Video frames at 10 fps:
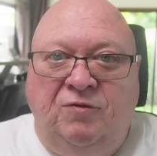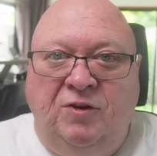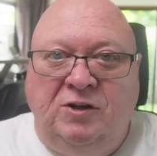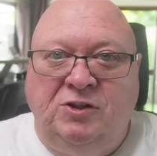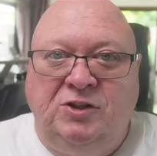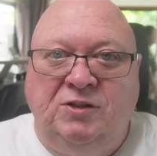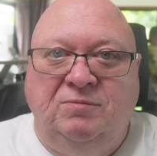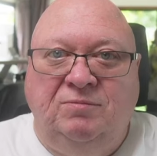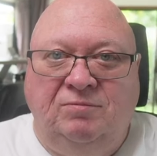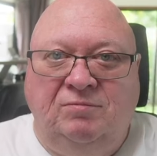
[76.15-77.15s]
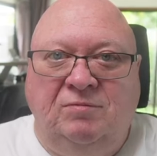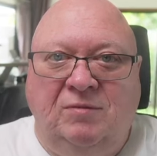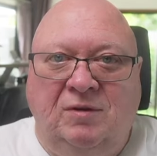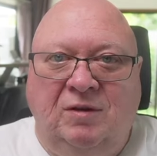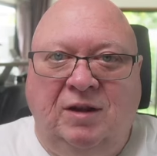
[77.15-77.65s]
fish
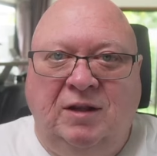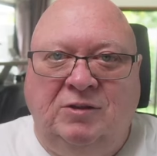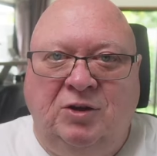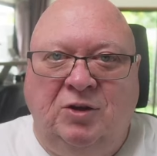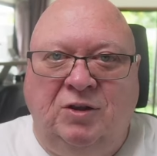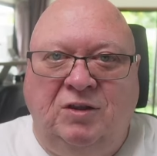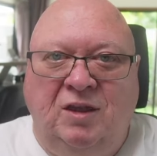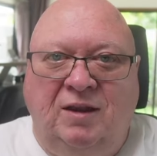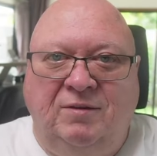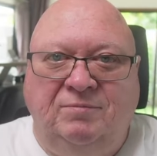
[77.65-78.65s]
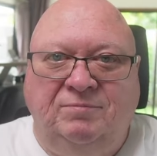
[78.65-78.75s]
is a good thing.